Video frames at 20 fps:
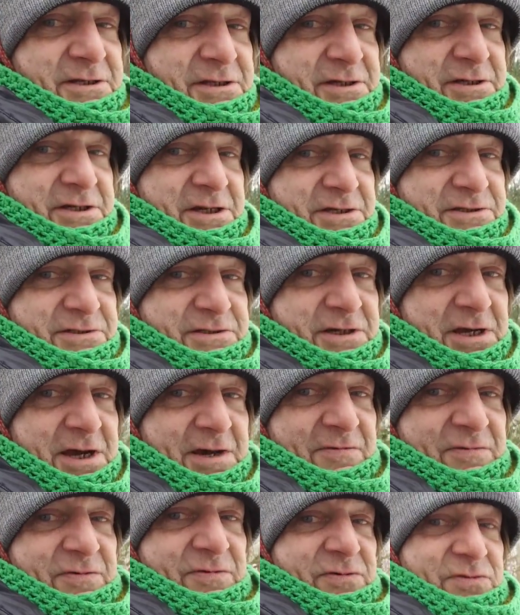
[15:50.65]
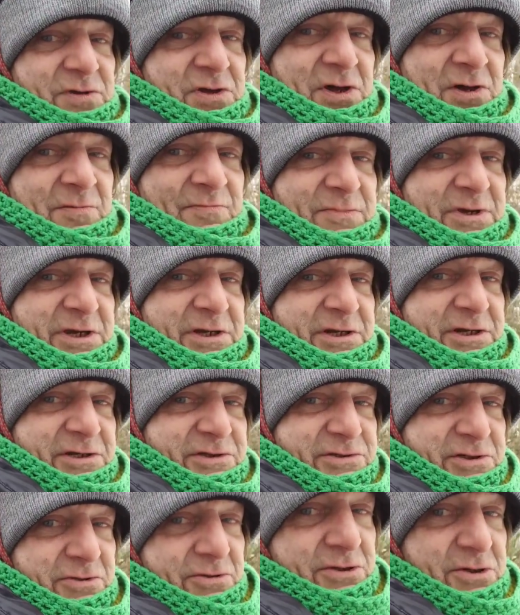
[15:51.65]
that doesn't have a meaning.
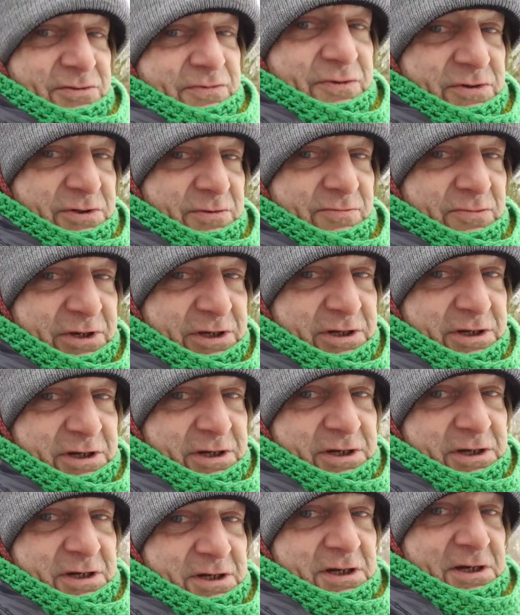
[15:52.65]
So look for the meaning.